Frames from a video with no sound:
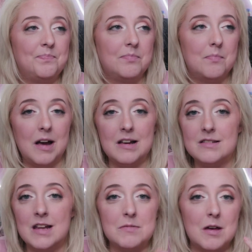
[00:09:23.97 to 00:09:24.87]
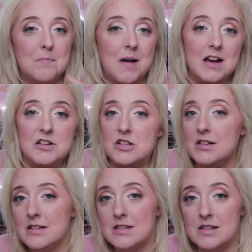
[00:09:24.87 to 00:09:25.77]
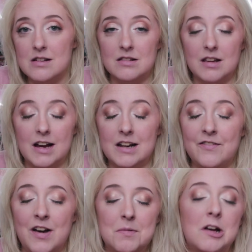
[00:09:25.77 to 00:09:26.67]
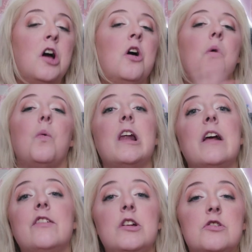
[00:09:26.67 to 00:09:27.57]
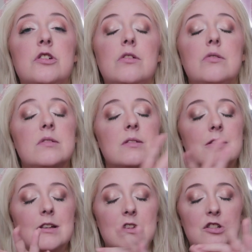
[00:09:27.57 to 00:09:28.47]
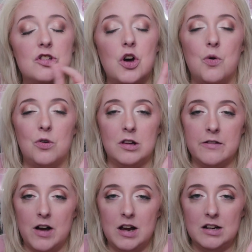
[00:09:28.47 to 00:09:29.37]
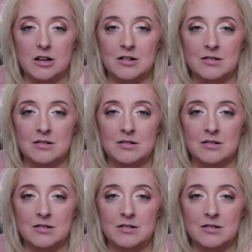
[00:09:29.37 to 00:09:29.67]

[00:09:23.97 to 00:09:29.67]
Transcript: bias tape that matches the lining fabric. Whatever you choose is totally fine here.